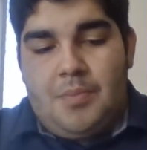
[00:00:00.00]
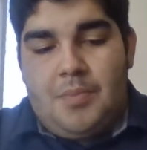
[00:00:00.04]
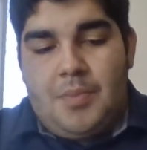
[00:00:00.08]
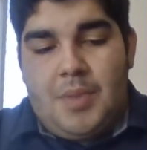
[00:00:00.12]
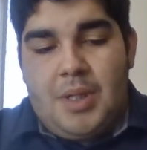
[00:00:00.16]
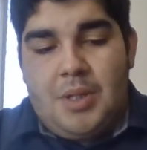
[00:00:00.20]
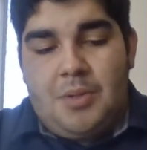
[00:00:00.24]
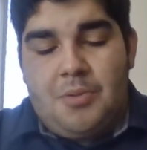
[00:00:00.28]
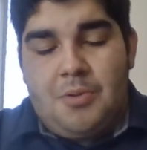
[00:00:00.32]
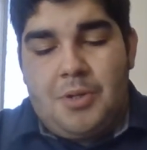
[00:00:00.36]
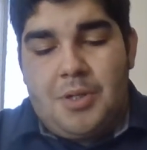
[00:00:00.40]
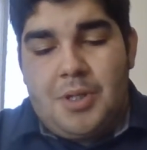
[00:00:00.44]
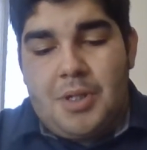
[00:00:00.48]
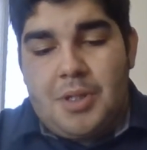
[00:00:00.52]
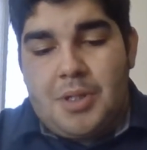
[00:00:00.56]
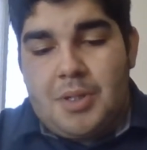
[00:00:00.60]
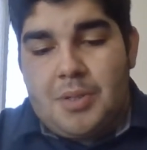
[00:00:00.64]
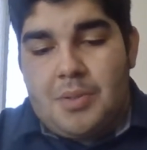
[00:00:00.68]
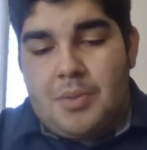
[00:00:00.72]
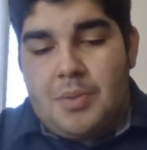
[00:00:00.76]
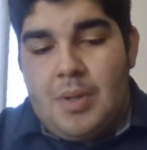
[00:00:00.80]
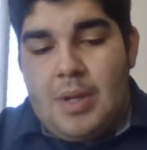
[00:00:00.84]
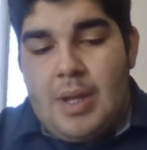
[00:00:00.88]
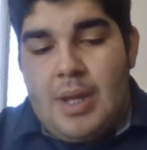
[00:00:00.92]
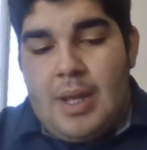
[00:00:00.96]
Things were just
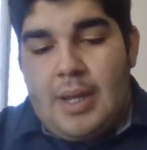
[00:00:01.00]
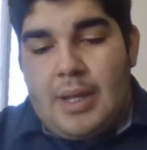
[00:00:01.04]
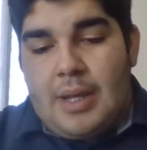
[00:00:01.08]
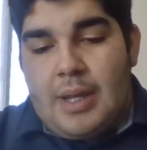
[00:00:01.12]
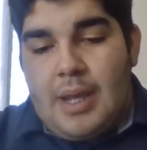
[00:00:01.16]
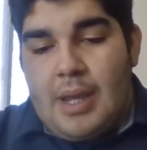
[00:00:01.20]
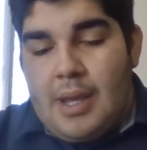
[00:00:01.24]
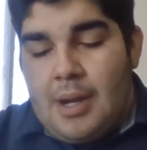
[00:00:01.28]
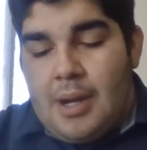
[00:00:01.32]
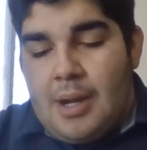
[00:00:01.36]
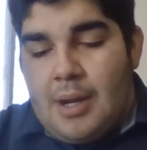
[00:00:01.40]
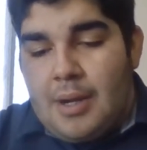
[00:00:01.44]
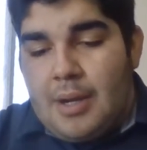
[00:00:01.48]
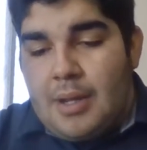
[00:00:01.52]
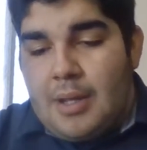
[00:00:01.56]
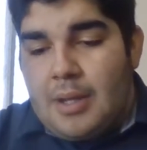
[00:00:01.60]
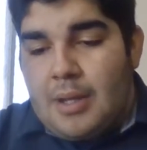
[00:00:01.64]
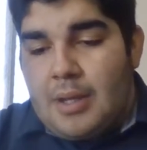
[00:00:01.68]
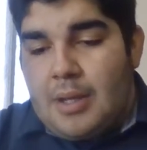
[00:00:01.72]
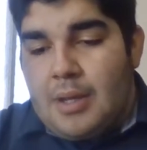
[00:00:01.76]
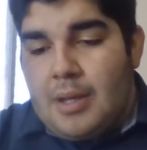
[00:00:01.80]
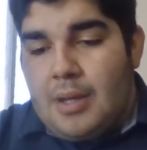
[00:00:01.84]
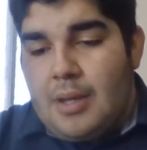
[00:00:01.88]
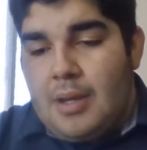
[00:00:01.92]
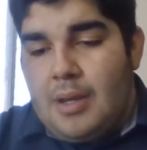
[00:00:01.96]

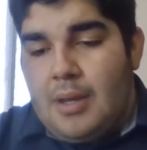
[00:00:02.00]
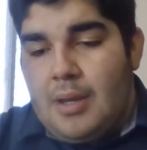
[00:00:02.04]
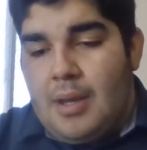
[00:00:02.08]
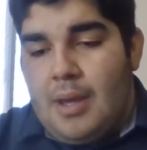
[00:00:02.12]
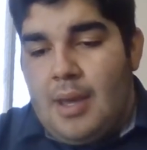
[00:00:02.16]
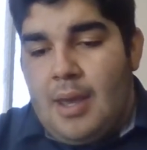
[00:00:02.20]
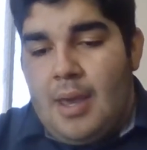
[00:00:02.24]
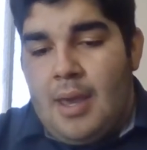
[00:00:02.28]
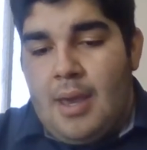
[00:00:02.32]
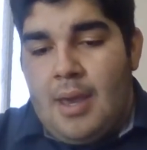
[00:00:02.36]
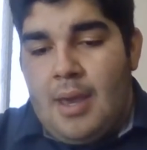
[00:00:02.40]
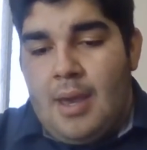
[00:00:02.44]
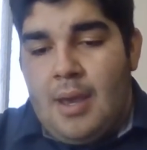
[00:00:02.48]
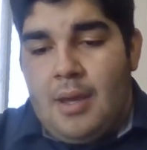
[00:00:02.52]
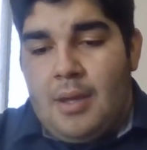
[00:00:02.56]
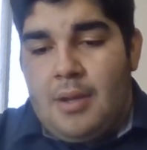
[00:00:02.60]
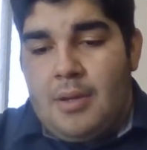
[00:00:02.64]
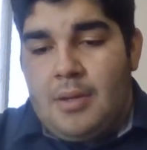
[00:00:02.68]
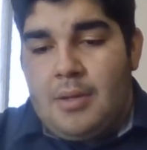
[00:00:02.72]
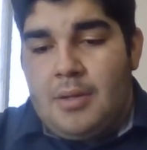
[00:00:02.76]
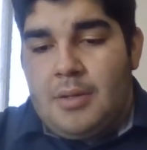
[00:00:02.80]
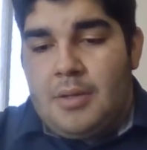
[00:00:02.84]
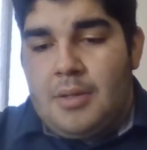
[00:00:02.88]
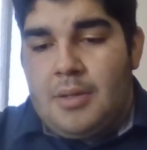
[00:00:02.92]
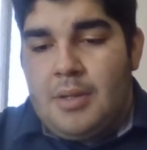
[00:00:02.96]
chaotic
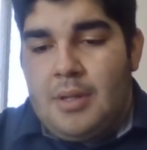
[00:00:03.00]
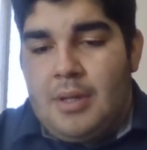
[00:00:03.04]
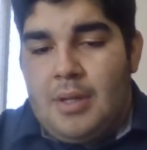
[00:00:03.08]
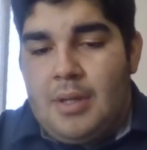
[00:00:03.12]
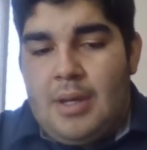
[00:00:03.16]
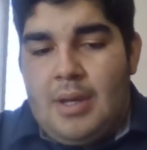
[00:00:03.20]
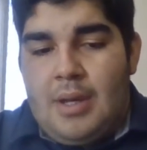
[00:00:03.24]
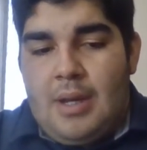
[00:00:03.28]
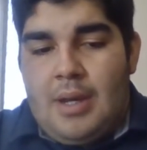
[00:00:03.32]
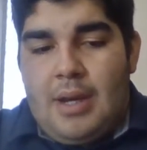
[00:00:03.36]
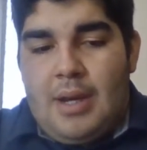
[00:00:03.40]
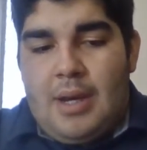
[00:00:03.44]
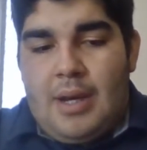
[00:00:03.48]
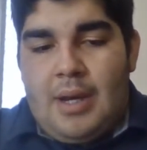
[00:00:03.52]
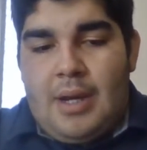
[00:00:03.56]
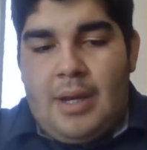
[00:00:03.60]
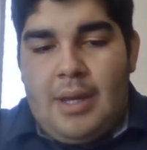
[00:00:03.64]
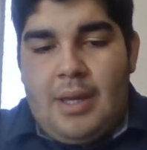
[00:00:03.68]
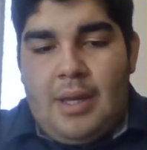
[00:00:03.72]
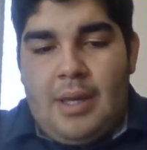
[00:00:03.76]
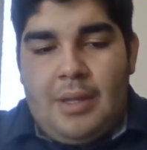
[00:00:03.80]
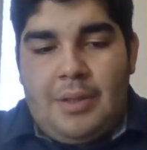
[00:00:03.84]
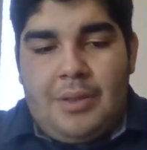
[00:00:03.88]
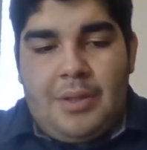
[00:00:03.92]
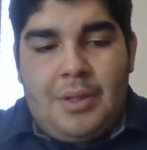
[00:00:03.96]
and
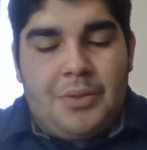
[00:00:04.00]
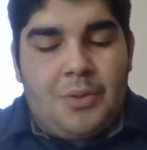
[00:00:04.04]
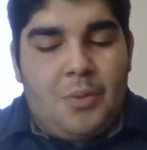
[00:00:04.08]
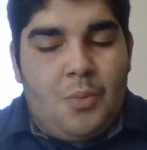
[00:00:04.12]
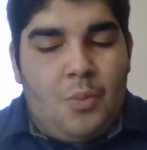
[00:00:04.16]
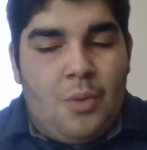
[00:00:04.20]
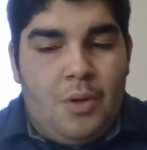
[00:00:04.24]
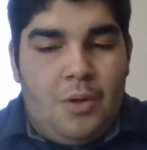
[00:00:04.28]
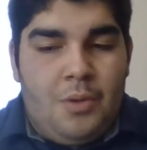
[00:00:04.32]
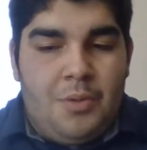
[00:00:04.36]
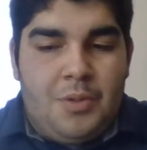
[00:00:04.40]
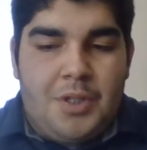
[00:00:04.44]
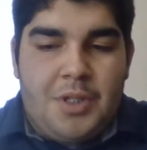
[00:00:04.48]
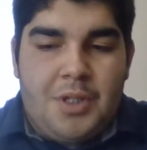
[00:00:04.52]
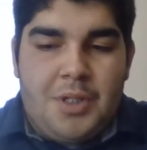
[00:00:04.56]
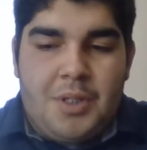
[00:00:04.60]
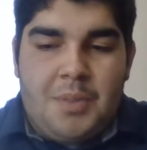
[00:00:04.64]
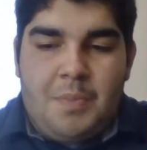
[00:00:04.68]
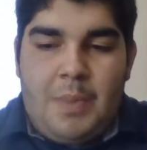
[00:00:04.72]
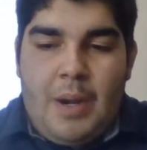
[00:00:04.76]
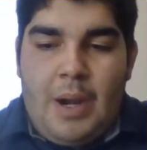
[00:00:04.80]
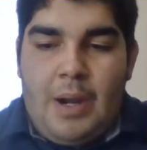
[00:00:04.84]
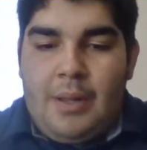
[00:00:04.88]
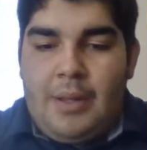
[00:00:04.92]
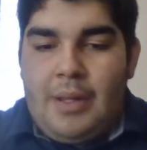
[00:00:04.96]
I thought the world was just
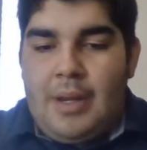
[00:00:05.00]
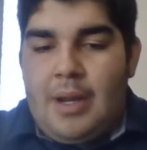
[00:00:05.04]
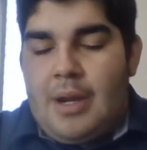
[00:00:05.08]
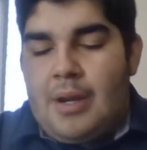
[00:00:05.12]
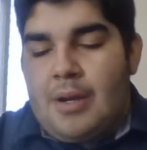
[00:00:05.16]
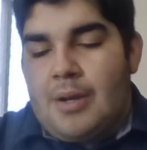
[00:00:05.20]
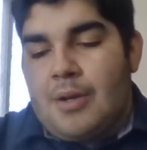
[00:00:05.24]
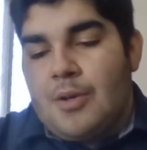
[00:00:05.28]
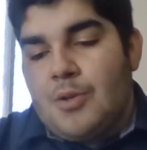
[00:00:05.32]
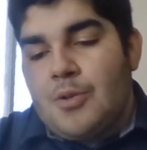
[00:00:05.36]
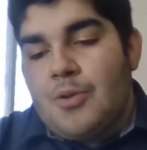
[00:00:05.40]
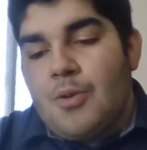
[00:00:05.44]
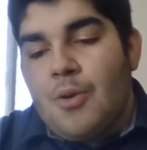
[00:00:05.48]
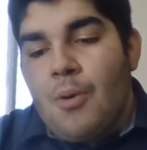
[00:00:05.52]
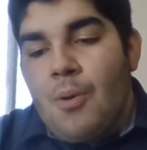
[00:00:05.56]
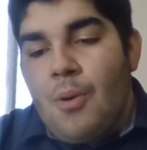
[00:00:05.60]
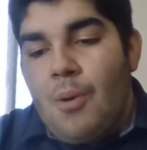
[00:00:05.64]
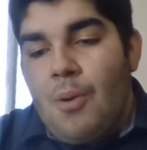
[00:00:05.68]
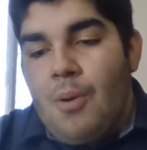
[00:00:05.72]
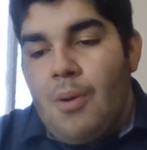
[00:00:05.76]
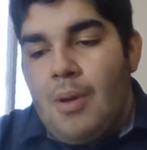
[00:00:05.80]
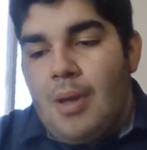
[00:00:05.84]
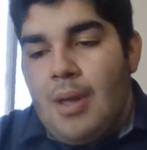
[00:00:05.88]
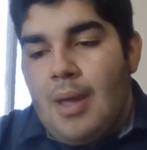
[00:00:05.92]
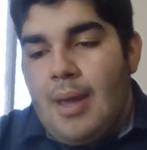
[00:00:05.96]
spiraling out of
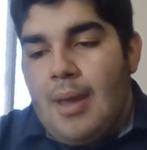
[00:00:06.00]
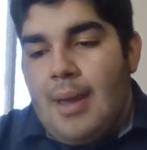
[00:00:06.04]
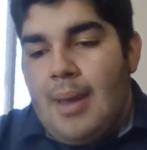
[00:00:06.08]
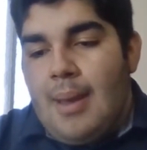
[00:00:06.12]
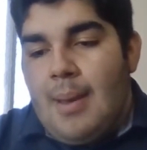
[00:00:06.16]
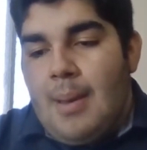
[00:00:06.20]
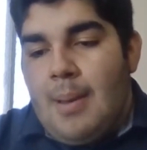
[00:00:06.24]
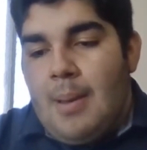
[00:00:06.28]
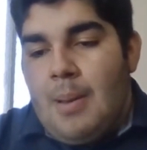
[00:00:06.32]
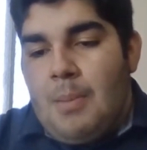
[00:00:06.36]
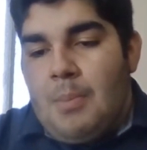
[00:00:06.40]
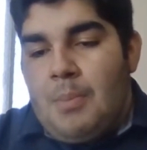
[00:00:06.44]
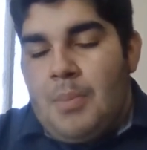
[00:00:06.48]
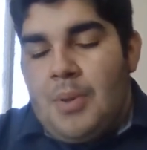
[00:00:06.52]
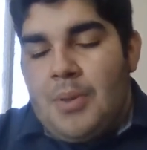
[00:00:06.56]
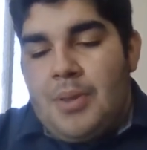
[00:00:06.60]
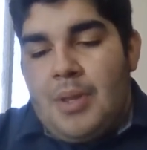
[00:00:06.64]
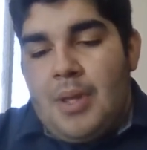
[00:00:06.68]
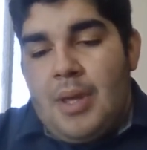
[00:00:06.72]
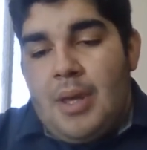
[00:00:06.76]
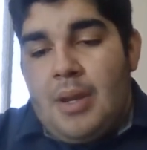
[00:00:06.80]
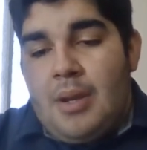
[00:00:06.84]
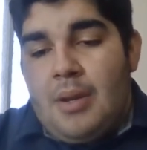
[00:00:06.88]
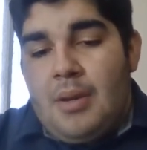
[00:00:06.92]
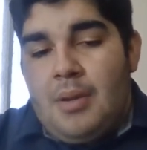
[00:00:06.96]
control. But
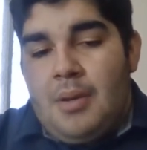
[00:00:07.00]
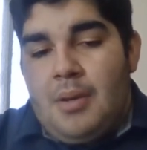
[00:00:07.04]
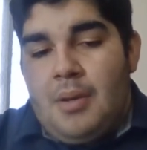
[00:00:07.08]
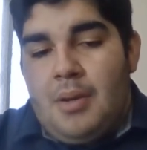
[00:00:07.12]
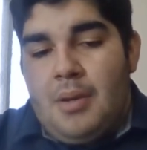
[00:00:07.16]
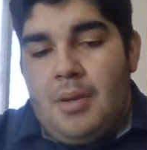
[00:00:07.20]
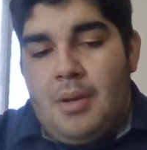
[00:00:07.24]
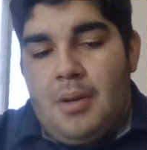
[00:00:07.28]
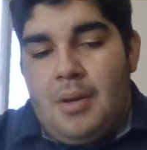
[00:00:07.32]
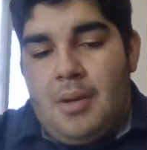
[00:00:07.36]
then